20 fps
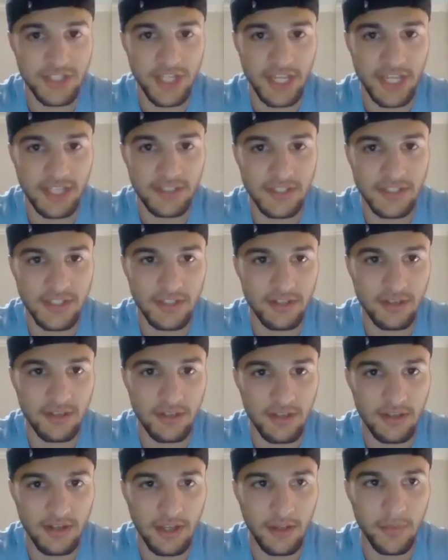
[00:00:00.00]
Jantzen,
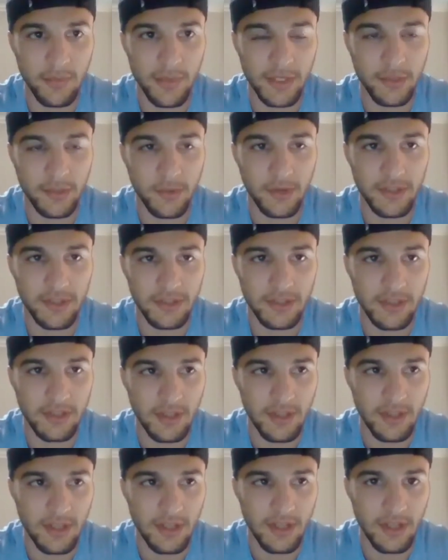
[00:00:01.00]
another big one.
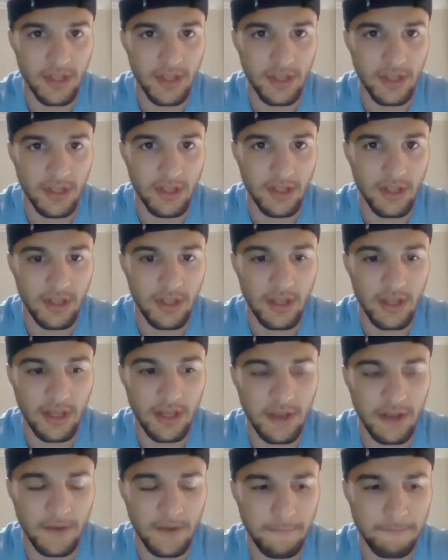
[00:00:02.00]
Jeez, oh, Pete.
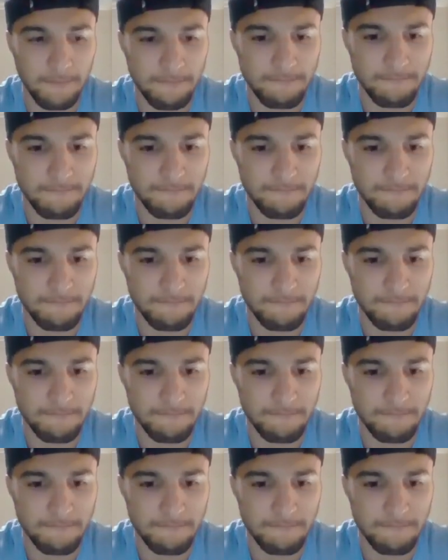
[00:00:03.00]
Um,